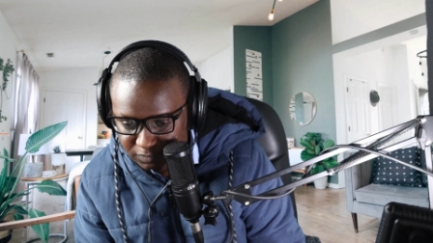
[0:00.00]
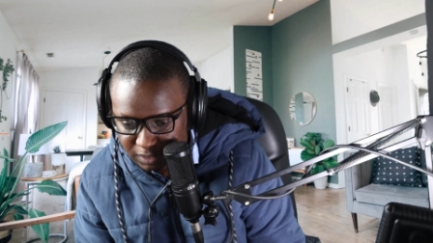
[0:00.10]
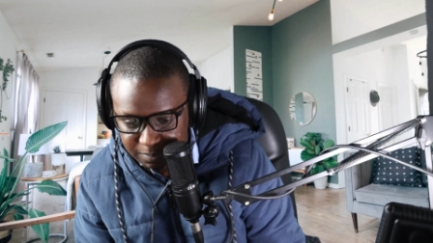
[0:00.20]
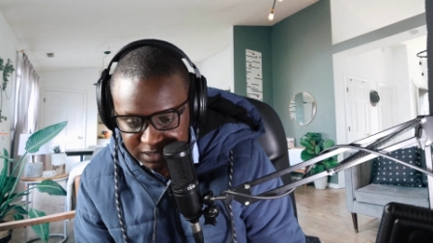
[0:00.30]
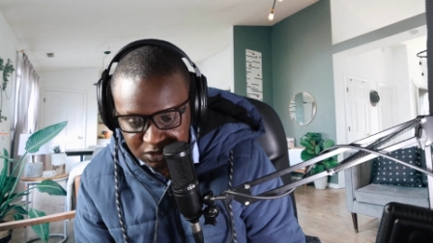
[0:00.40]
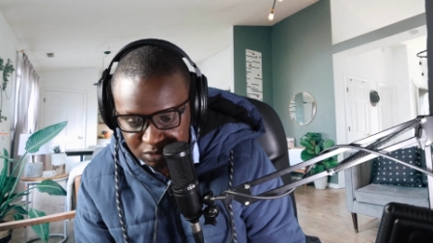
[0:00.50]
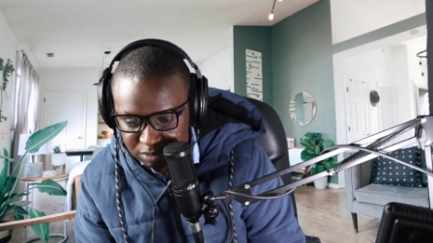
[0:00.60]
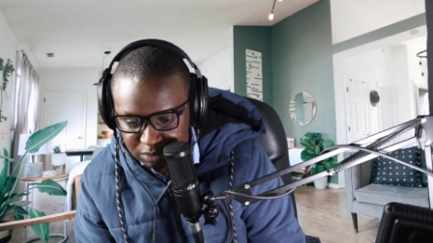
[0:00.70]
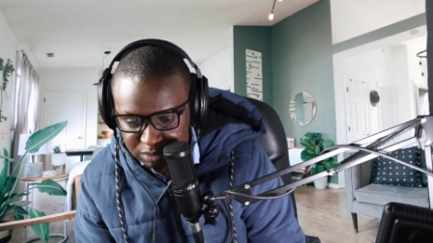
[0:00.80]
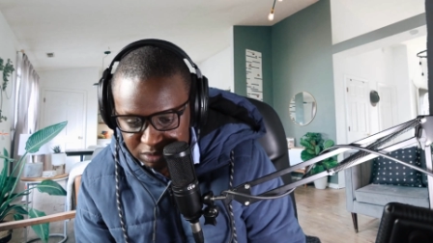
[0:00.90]
But it will
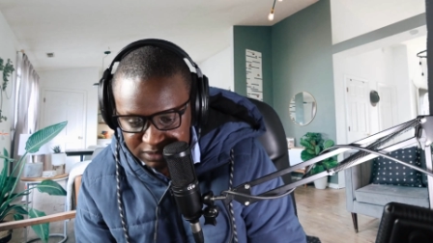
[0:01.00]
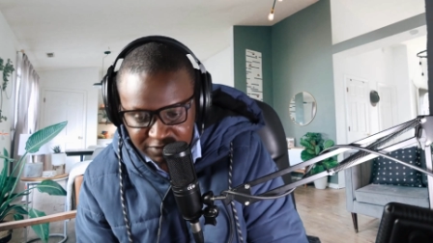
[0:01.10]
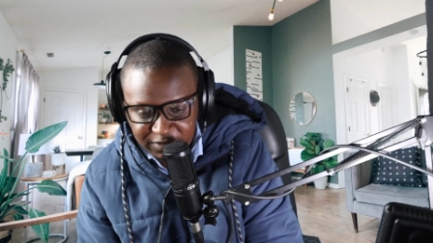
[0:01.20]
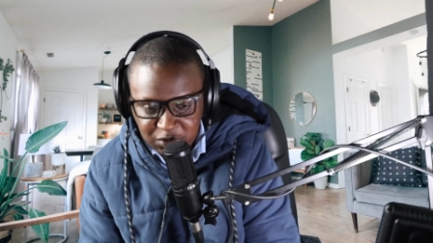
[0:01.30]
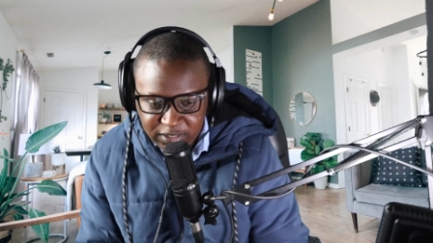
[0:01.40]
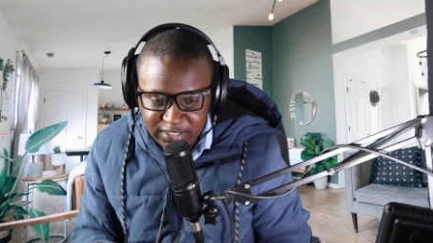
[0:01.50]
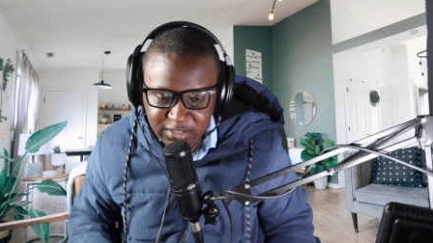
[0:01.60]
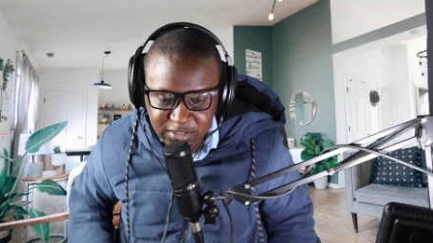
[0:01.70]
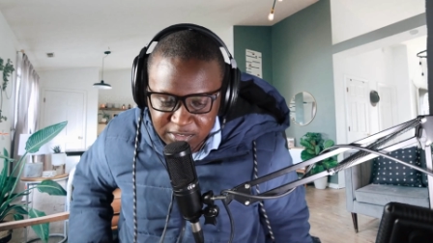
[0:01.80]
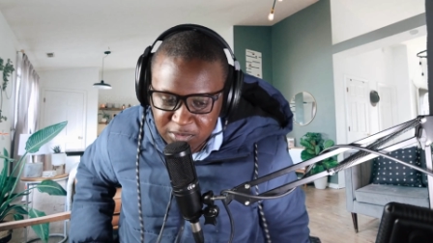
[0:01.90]
not affect your
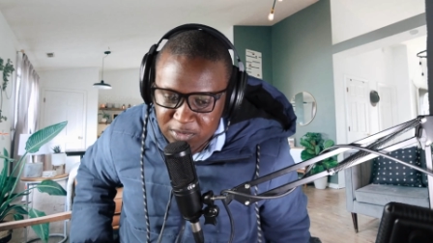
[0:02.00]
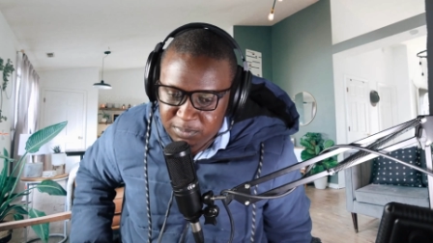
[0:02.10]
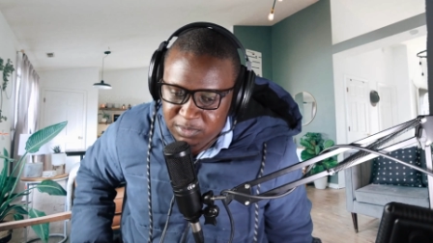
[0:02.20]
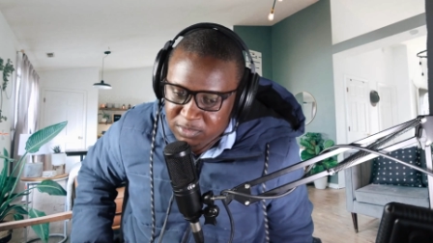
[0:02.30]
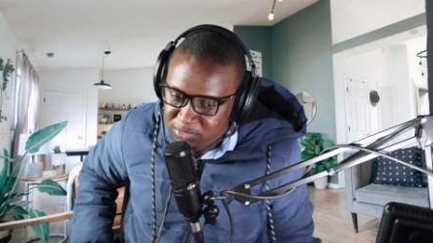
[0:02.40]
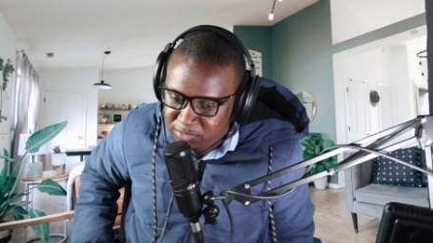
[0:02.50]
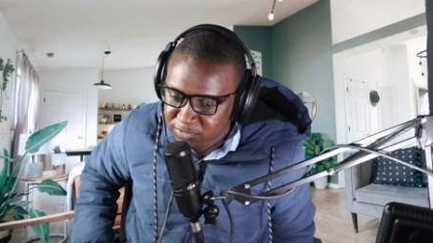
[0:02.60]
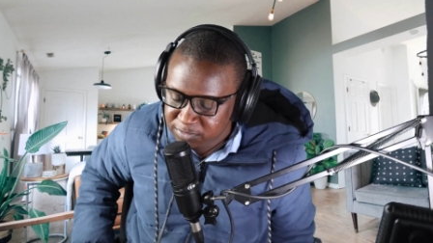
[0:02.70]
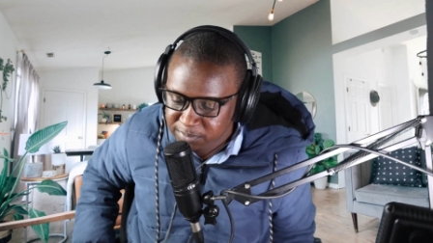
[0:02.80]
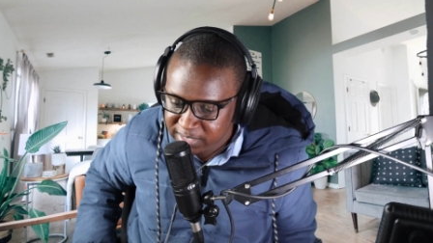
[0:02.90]
credit record because
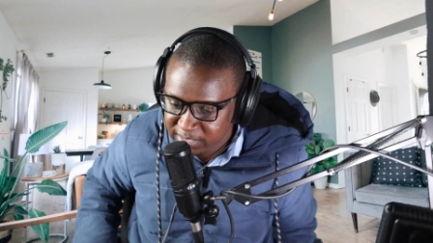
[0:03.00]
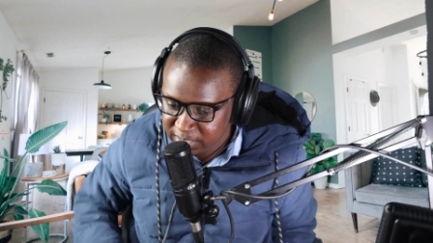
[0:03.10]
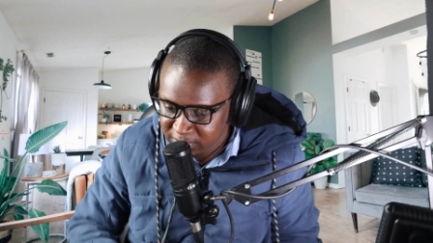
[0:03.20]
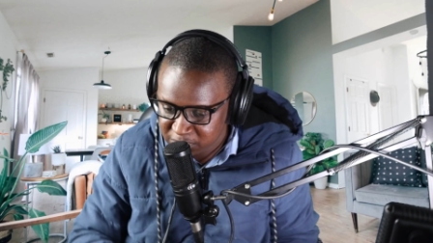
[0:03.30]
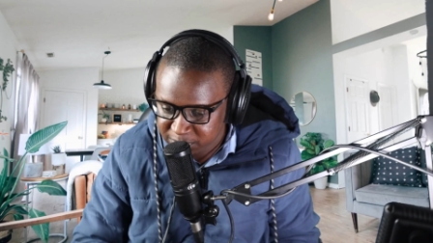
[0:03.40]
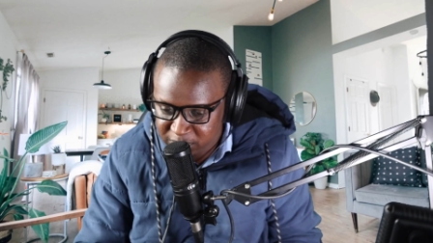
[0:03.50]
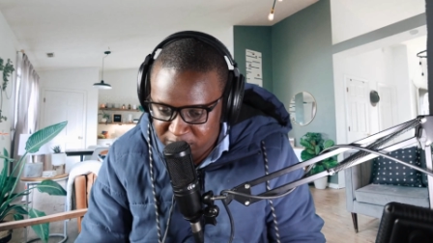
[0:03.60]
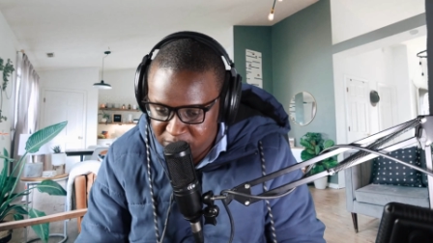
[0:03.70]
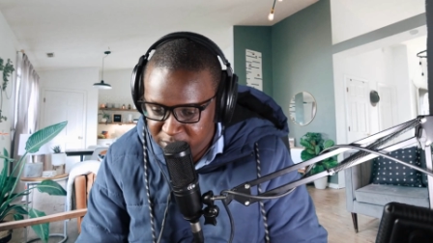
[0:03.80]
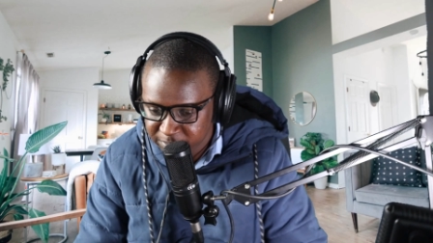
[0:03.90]
you've made an arrangement
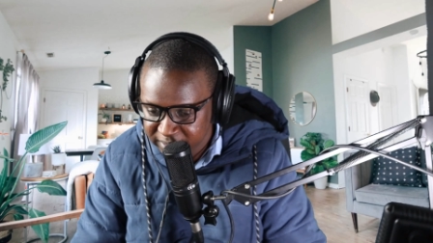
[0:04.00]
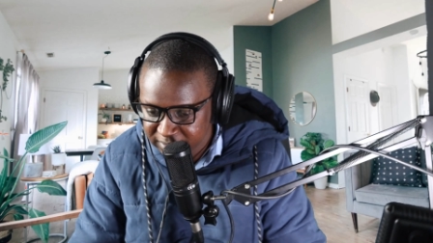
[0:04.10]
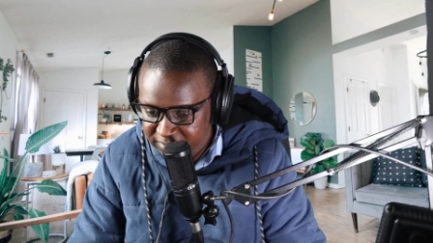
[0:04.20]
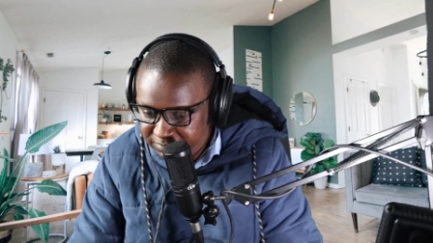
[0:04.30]
with your bank.